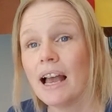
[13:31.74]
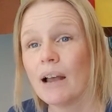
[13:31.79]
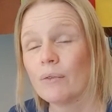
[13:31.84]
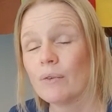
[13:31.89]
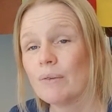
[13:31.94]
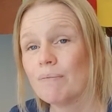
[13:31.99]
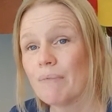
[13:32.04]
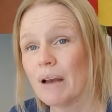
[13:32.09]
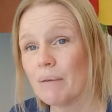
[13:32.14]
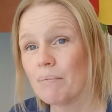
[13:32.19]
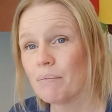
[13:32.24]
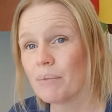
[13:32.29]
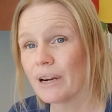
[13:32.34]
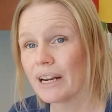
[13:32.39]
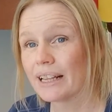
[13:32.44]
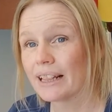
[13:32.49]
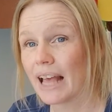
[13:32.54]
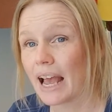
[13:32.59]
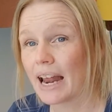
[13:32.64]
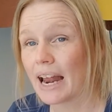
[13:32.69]

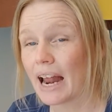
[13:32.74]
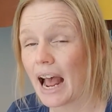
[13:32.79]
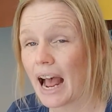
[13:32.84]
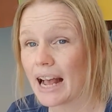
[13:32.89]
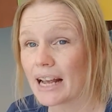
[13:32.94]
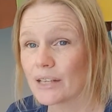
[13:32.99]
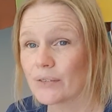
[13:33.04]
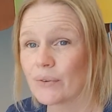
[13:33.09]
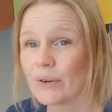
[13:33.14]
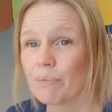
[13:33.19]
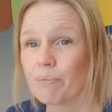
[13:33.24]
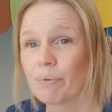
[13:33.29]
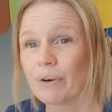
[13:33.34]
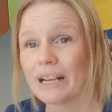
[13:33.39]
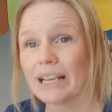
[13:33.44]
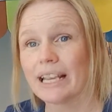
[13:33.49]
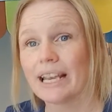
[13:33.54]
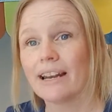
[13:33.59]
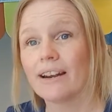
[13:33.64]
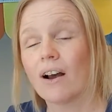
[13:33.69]
Remembering that as we
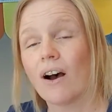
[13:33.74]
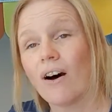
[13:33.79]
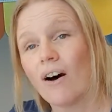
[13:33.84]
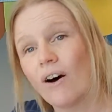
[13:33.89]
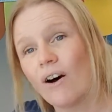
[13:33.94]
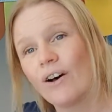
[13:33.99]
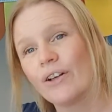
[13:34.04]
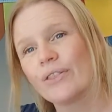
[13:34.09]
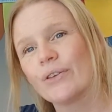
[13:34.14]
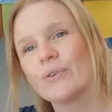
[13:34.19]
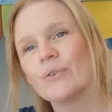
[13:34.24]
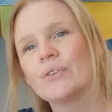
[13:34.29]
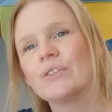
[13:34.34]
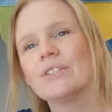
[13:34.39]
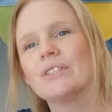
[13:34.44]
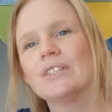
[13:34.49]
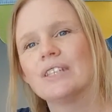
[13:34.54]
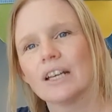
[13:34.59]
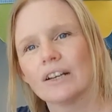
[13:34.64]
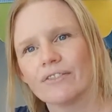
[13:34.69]
bring in all those
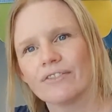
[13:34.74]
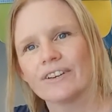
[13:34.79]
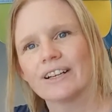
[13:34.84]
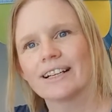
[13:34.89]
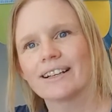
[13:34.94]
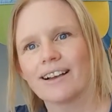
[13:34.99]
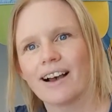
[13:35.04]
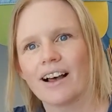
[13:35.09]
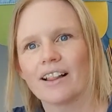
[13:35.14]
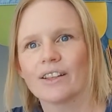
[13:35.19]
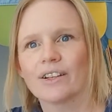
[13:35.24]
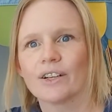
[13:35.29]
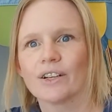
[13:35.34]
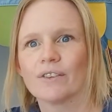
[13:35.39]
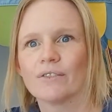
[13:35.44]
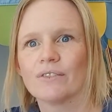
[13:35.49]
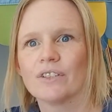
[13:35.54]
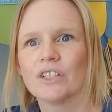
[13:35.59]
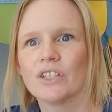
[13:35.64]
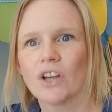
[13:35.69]
different color
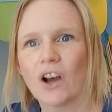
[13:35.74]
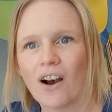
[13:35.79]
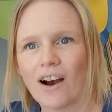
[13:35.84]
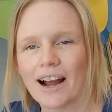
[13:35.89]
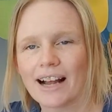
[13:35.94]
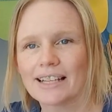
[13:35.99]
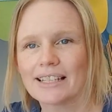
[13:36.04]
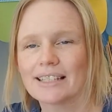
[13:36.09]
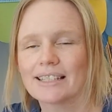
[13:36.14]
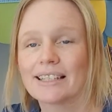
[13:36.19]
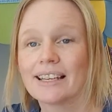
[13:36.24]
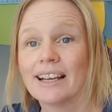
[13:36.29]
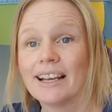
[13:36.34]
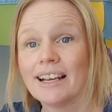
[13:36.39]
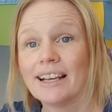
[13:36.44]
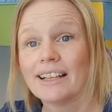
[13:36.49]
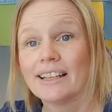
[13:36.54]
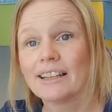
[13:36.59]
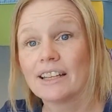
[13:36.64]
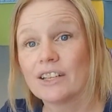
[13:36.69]
of dots,
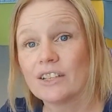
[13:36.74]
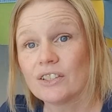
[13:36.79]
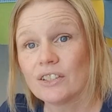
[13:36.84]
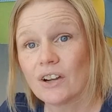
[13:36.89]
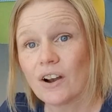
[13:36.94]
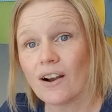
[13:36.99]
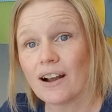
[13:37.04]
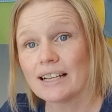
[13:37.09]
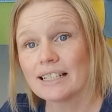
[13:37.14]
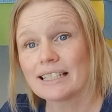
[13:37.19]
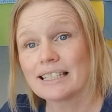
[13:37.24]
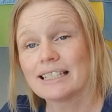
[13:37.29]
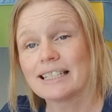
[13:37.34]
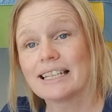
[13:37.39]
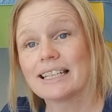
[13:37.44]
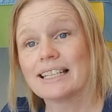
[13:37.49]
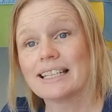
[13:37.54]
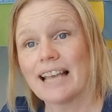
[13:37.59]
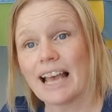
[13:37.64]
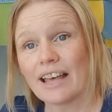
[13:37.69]
the dots
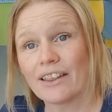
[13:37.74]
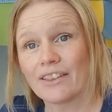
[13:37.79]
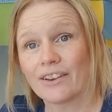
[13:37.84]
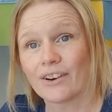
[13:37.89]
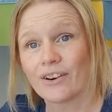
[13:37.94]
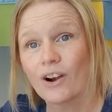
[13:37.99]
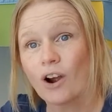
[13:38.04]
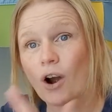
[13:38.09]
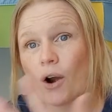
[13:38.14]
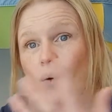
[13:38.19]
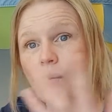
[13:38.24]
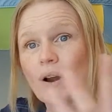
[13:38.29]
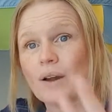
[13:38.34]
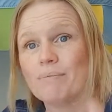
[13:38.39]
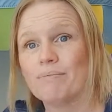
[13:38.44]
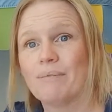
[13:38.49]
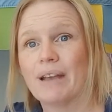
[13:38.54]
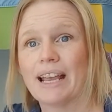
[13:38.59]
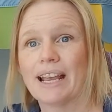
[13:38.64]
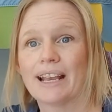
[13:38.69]
together are what
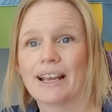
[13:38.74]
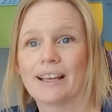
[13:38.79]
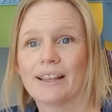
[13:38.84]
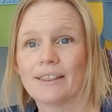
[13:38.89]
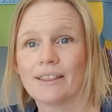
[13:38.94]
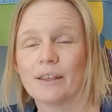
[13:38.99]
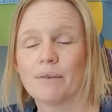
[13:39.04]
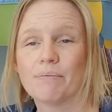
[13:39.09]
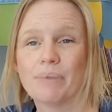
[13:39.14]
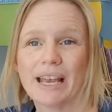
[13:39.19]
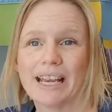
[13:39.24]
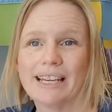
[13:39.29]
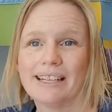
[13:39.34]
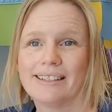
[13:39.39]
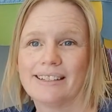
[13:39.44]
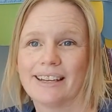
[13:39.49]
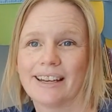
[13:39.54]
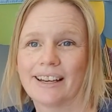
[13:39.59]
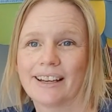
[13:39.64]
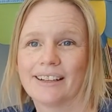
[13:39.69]
make the
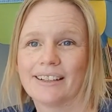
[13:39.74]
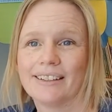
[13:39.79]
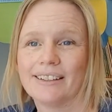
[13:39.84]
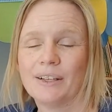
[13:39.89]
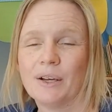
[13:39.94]
painting.